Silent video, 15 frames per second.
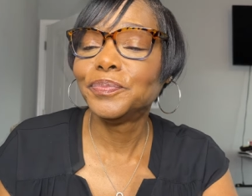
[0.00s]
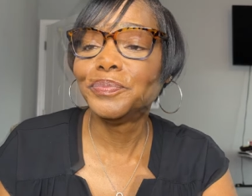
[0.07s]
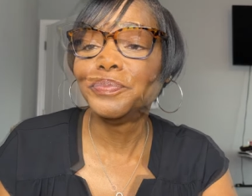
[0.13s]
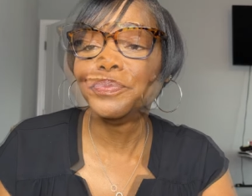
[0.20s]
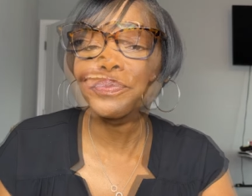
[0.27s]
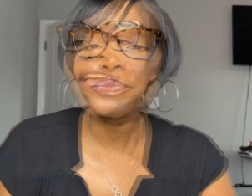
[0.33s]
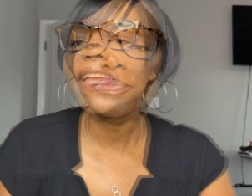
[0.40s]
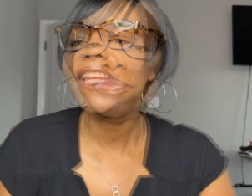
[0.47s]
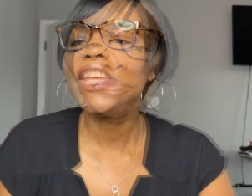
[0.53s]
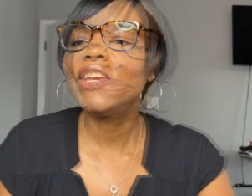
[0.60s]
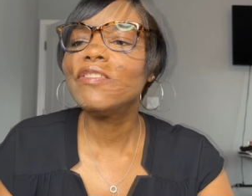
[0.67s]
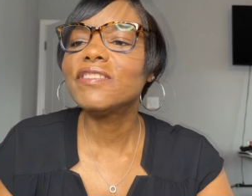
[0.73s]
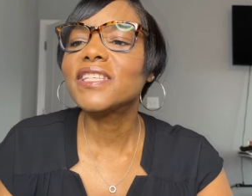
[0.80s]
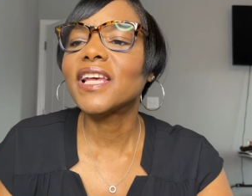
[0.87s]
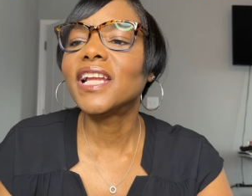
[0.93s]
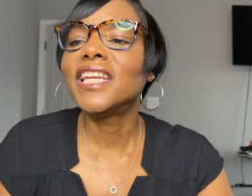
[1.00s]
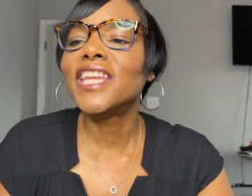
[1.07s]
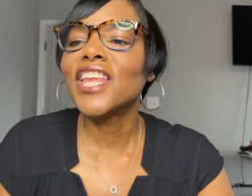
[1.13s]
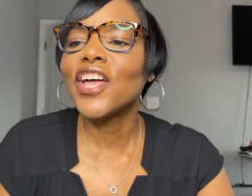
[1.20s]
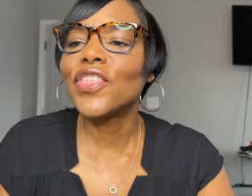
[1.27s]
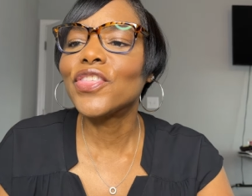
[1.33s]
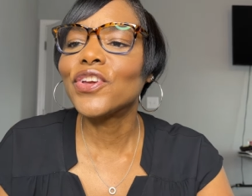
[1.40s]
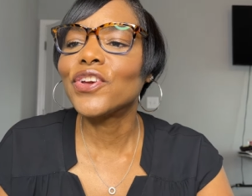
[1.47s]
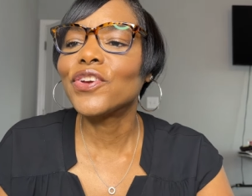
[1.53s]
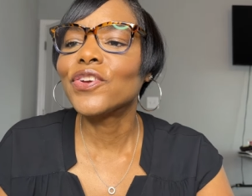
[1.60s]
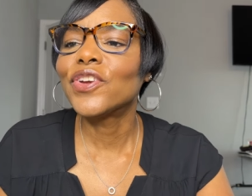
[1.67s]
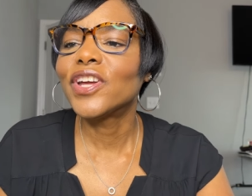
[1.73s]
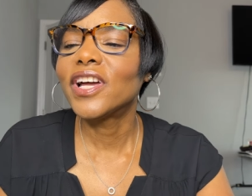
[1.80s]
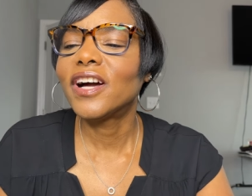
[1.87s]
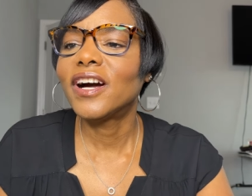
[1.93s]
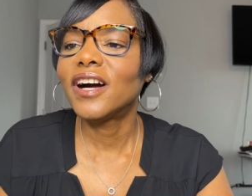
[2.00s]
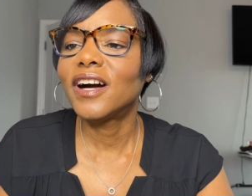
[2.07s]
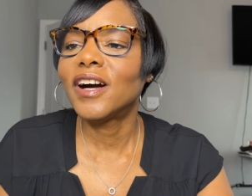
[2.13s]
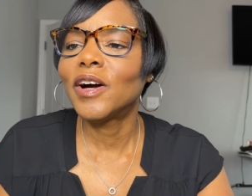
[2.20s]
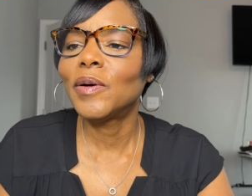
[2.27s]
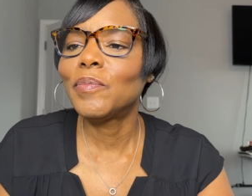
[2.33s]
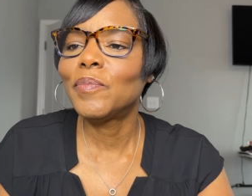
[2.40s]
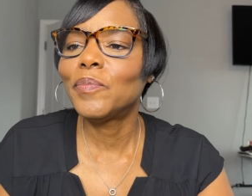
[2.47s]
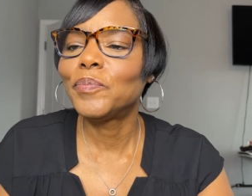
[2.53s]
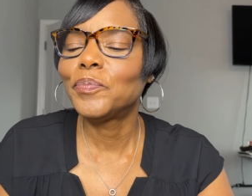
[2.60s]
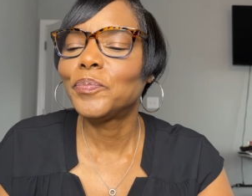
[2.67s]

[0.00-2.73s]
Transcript: Okay, and here's another um,